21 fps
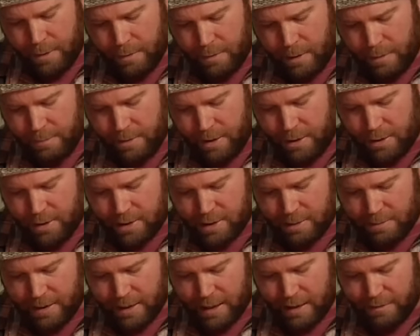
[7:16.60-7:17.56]
What I'm going to do is
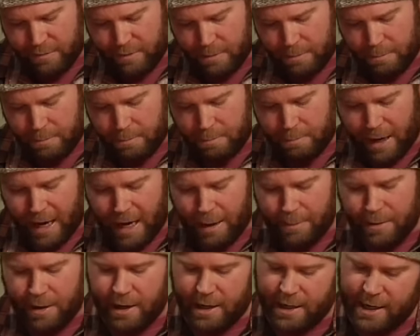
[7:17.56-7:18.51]
I'm going to give the
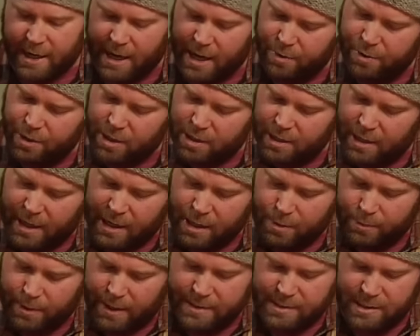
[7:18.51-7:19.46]
bobbin a
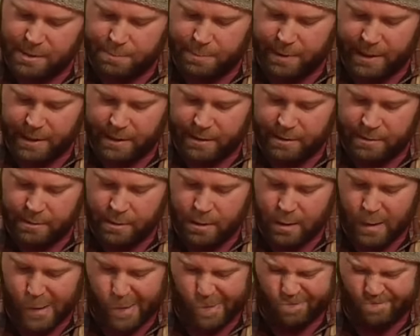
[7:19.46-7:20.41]
counterclockwise spin.
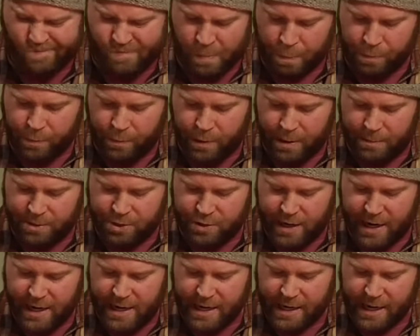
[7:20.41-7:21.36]
When I'm
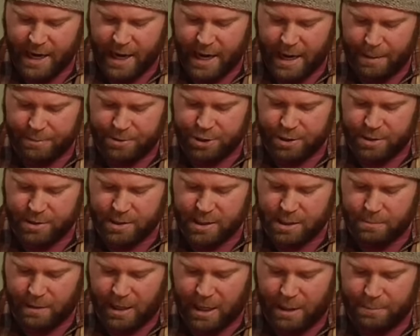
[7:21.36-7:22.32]
trying to capture
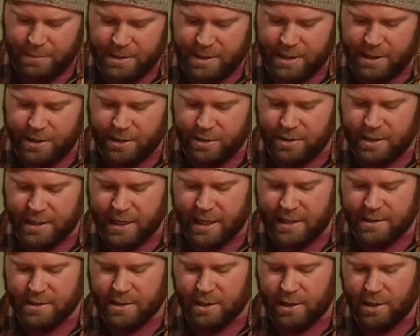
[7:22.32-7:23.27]
small materials
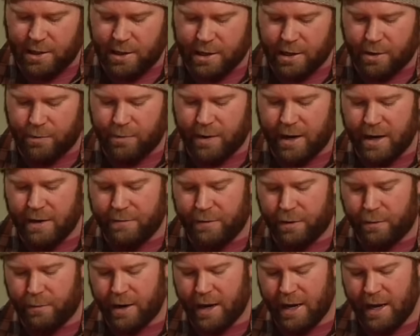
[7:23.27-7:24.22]
against the hook, a right, if
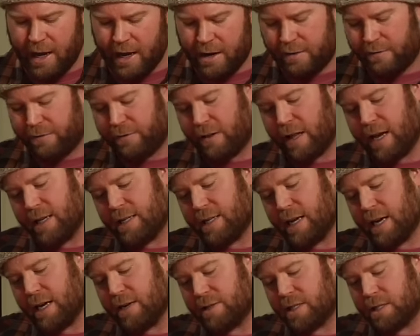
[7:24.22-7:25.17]
a right-handed fly
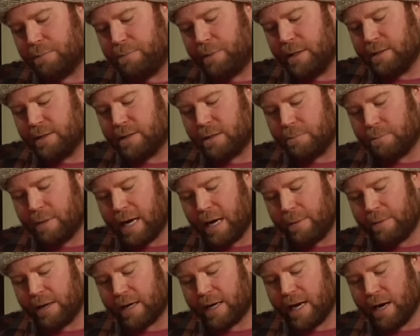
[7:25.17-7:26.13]
tier spins the
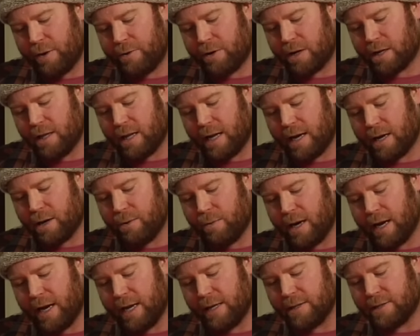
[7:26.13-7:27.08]
bobbin
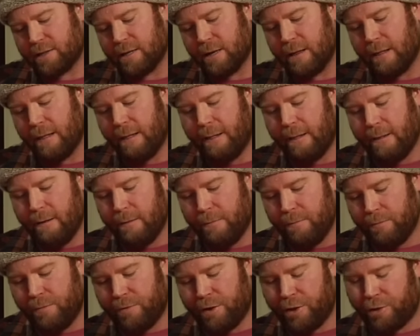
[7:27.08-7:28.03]
counterclockwise,
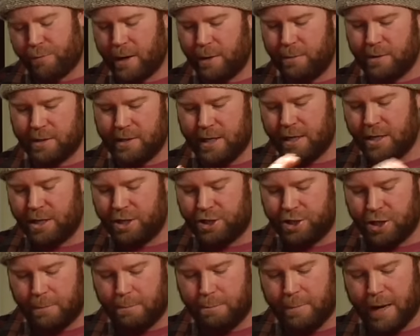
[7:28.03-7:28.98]
the thread will tend to
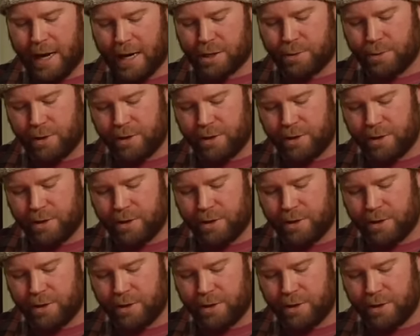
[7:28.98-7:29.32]
jump back